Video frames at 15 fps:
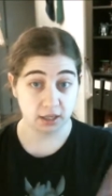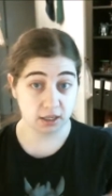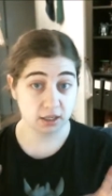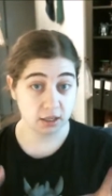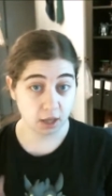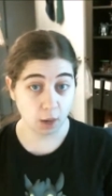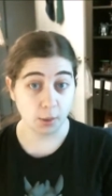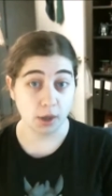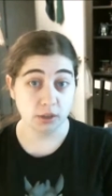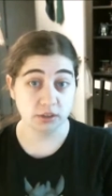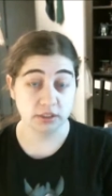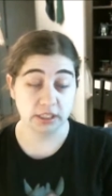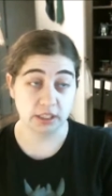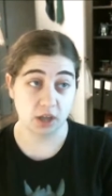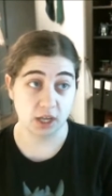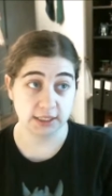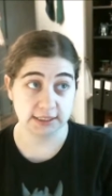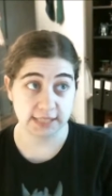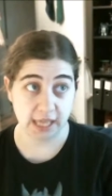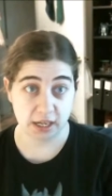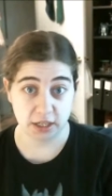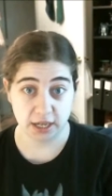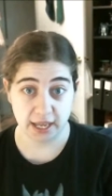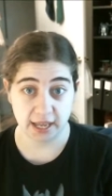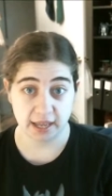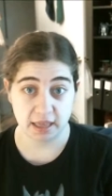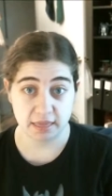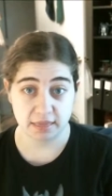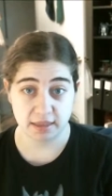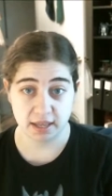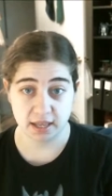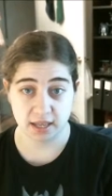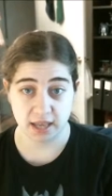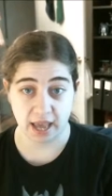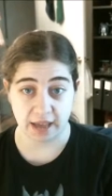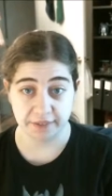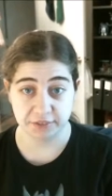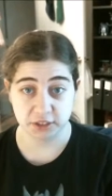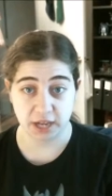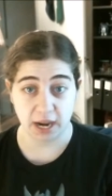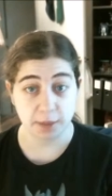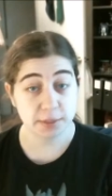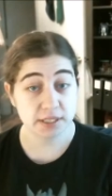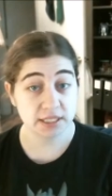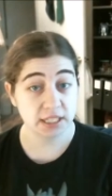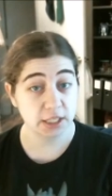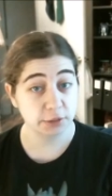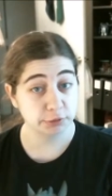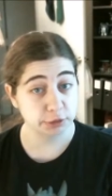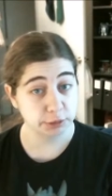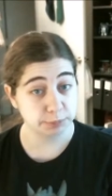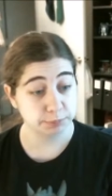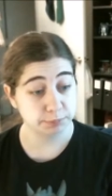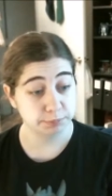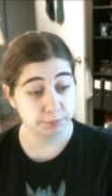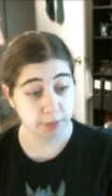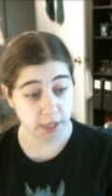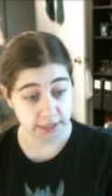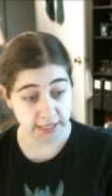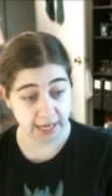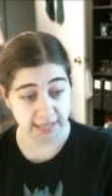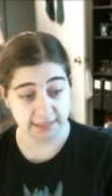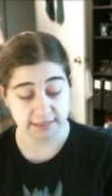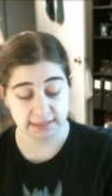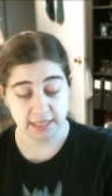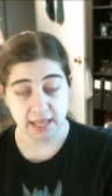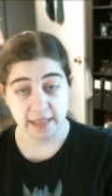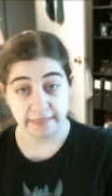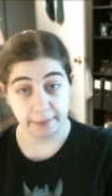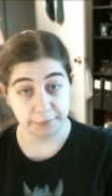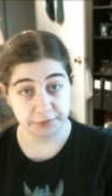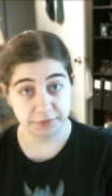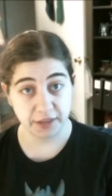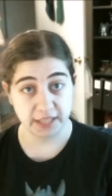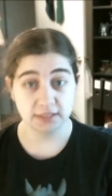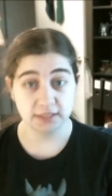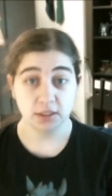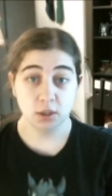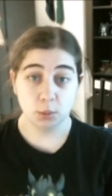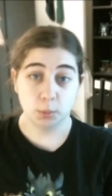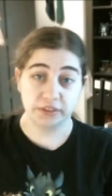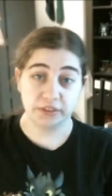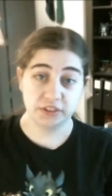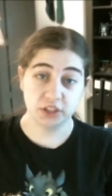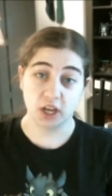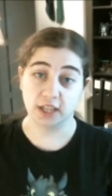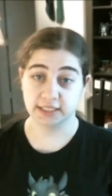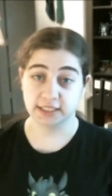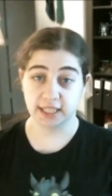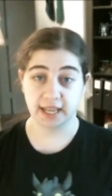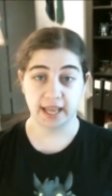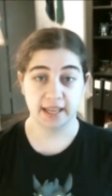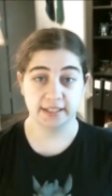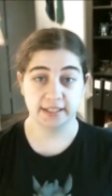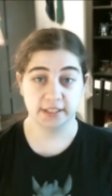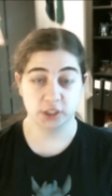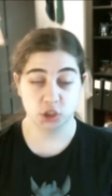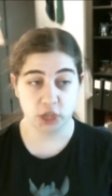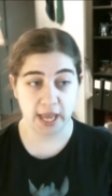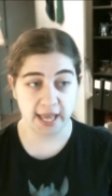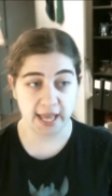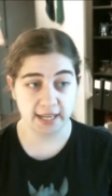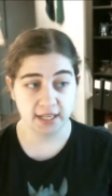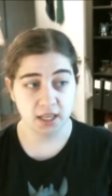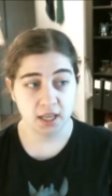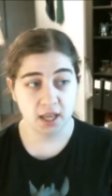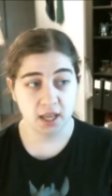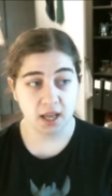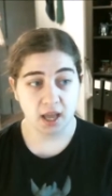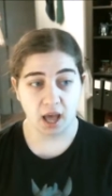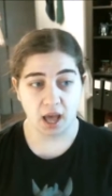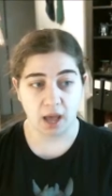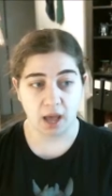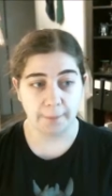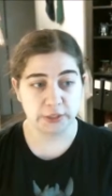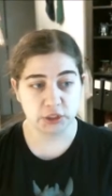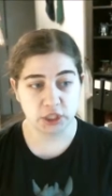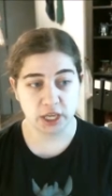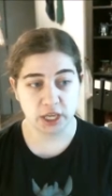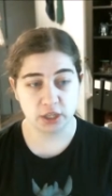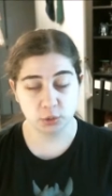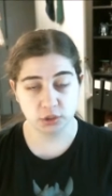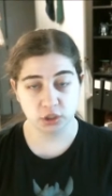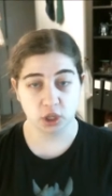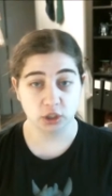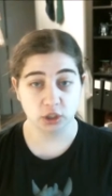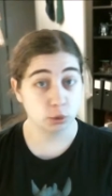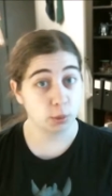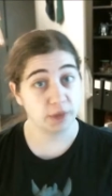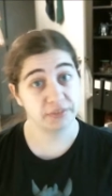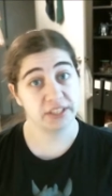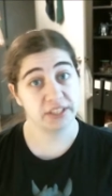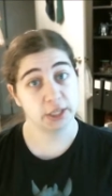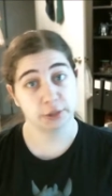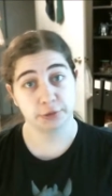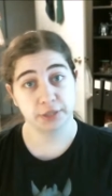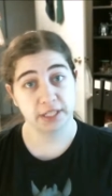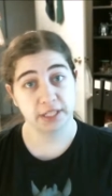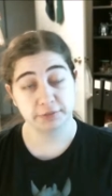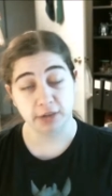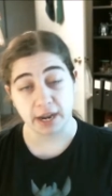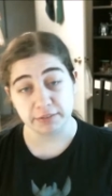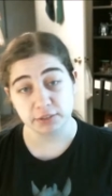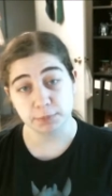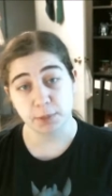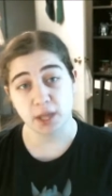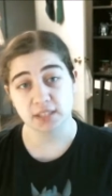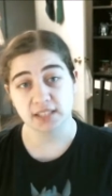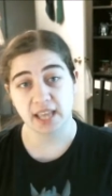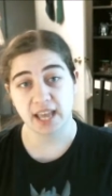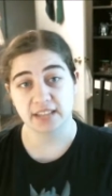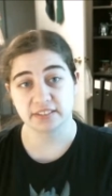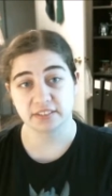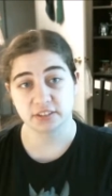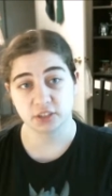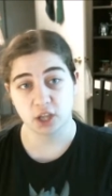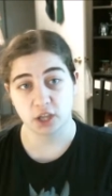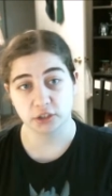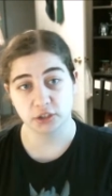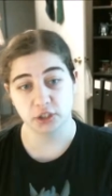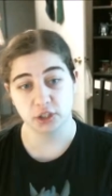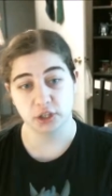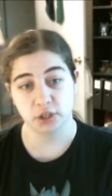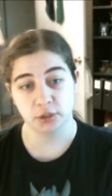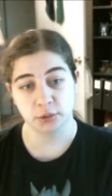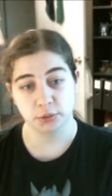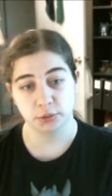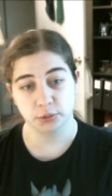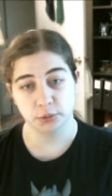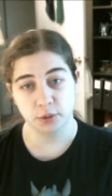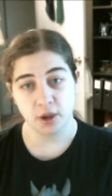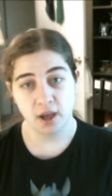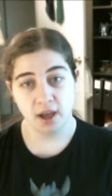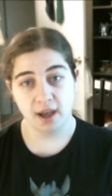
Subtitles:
co-hosted on Saturday the After Hours Knitting Group podcast. That was fun, with Tanya and Jen. Jen, who is also of the Uncreative Crafter podcast. Tanya, who,